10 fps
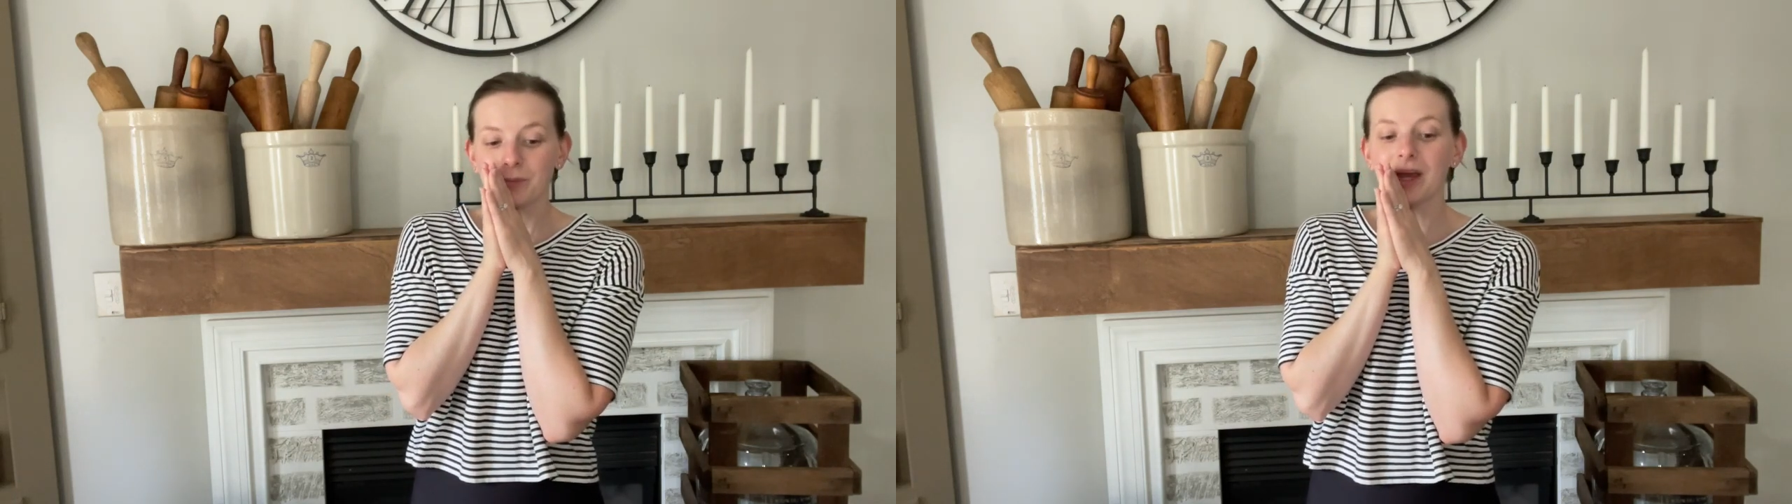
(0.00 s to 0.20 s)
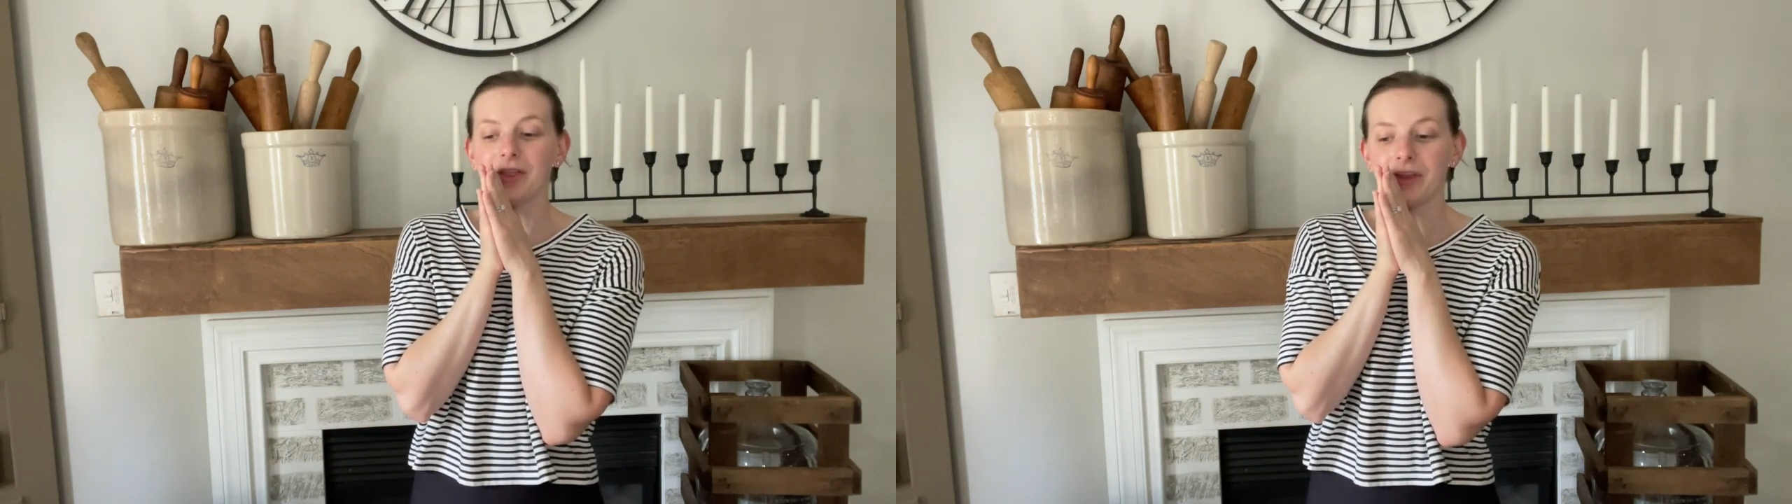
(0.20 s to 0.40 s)

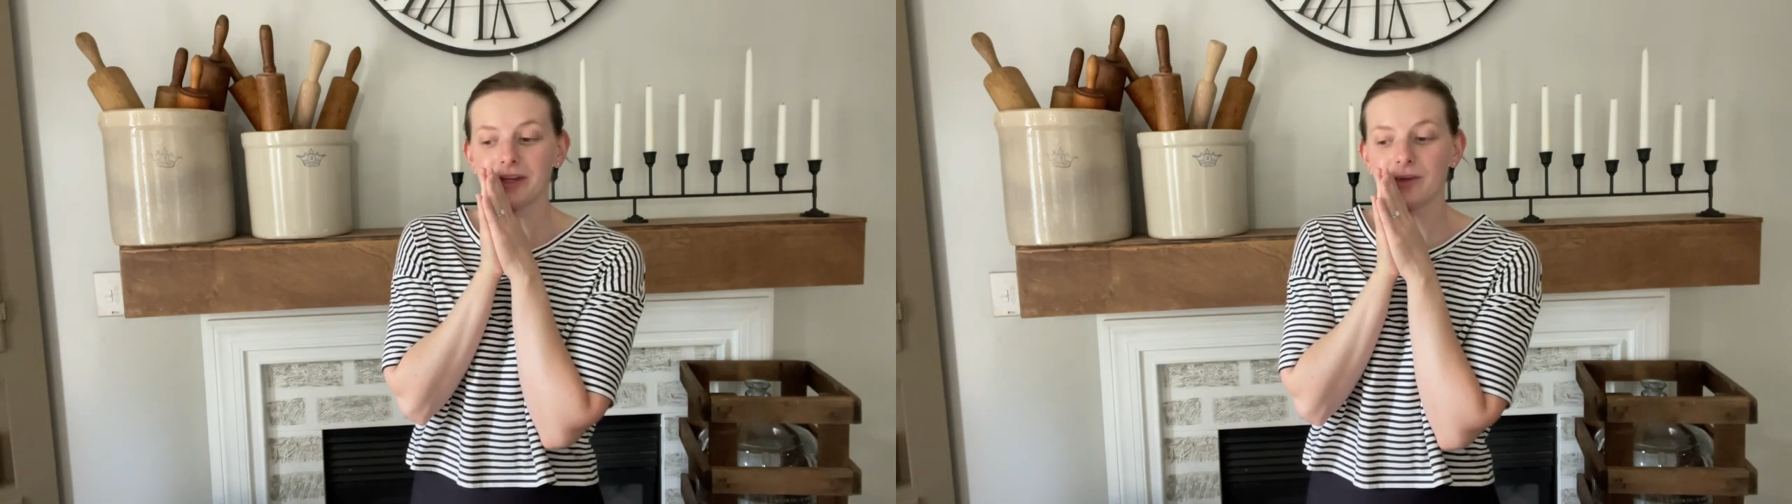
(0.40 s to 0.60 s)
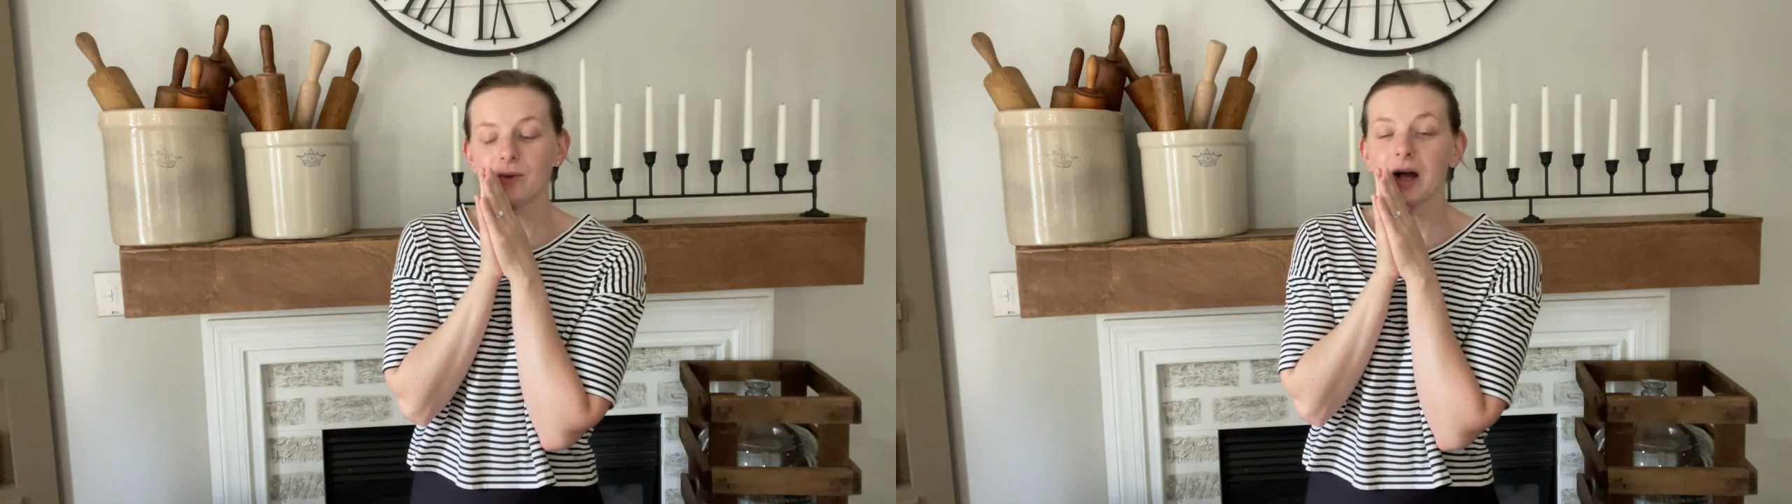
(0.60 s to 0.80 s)
I
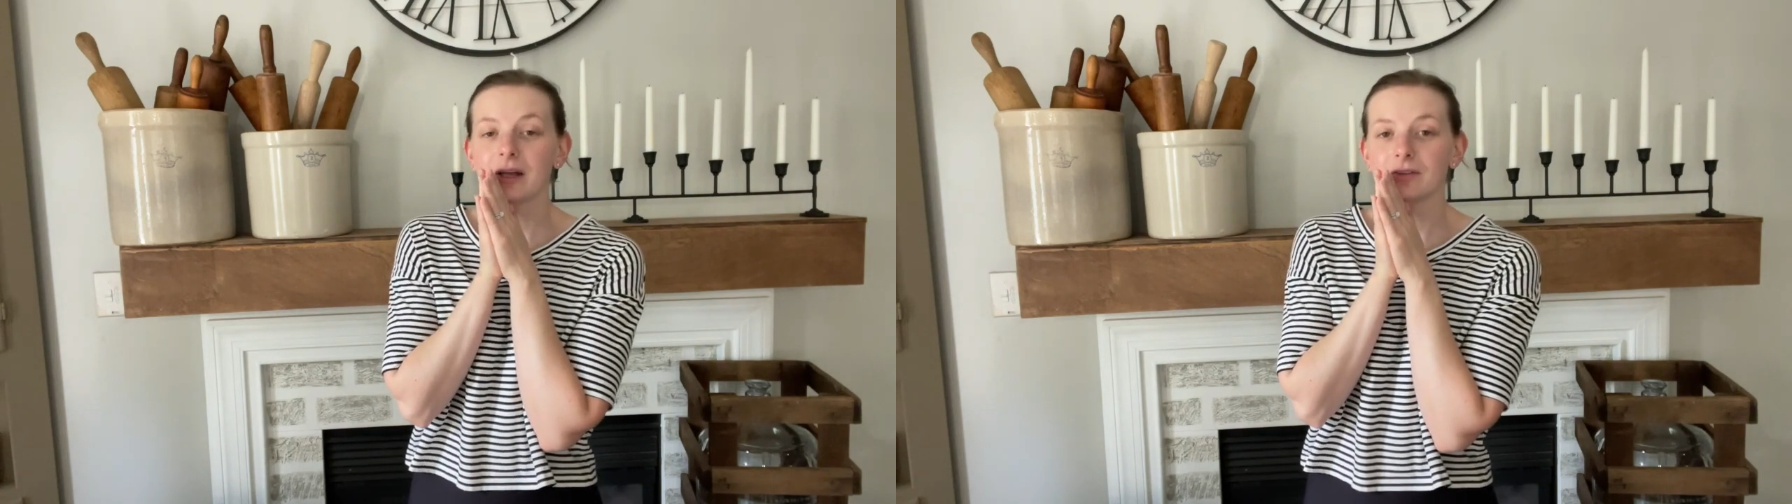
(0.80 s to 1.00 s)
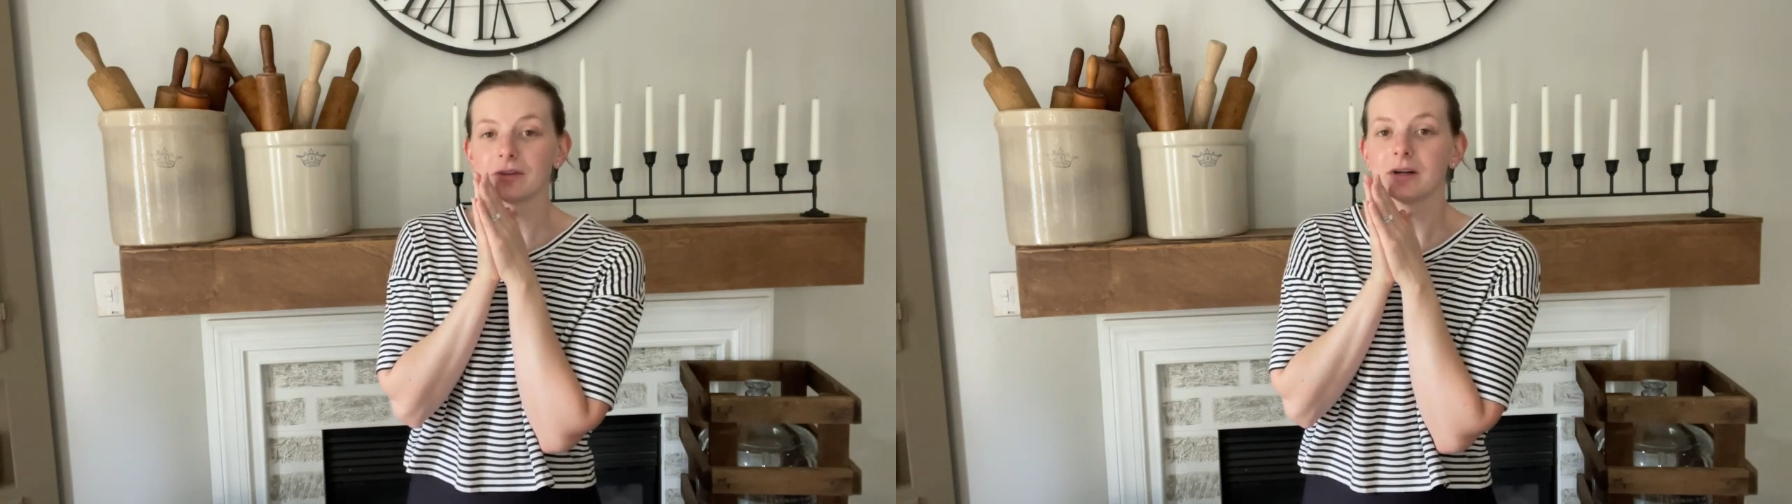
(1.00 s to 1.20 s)
think you
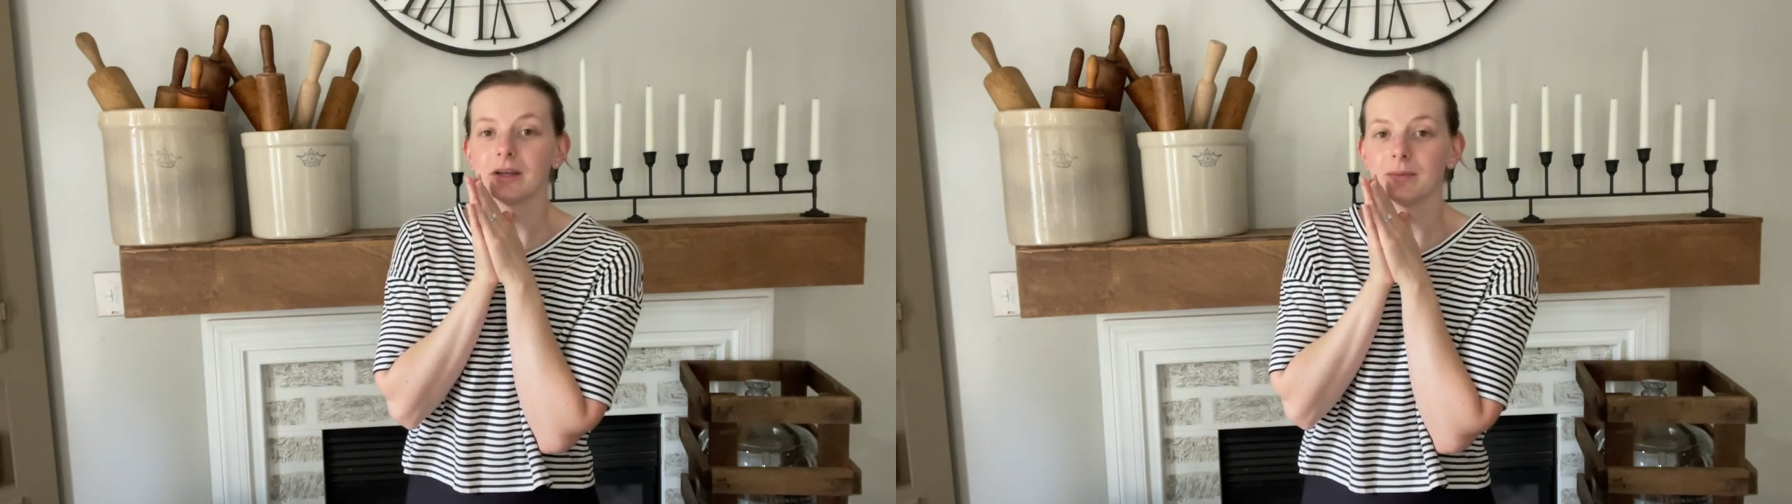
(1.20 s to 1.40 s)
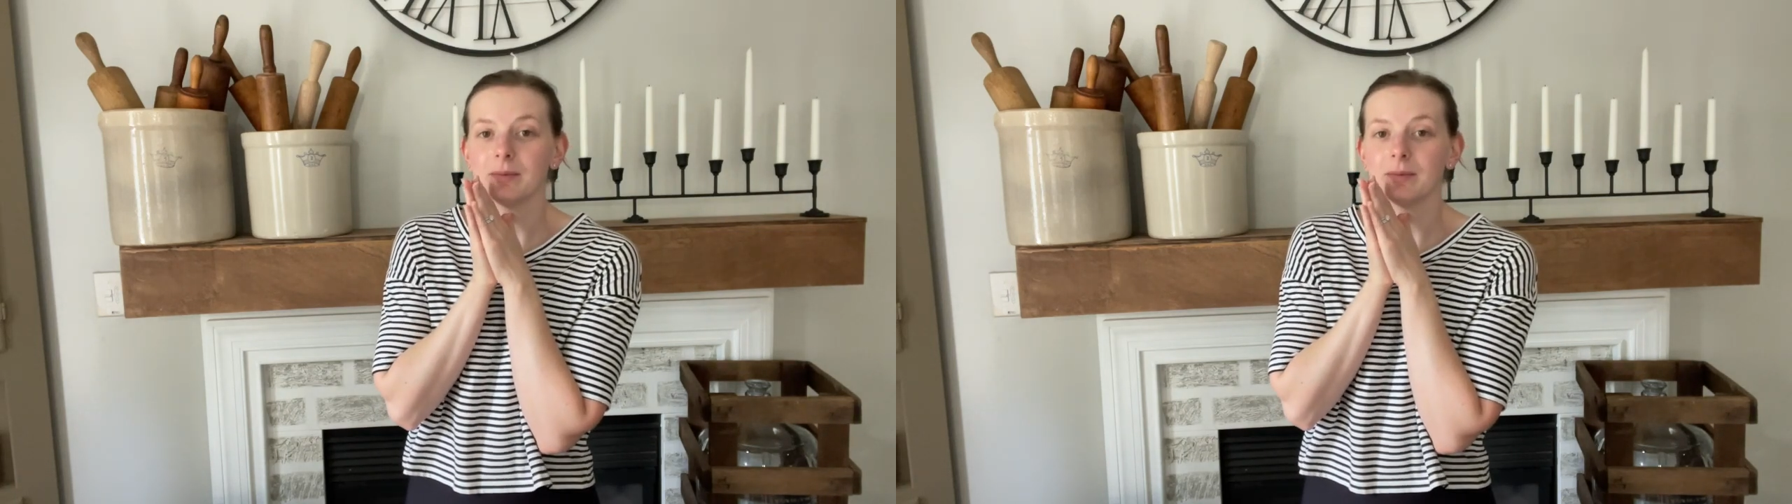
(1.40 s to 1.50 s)
guys are gonna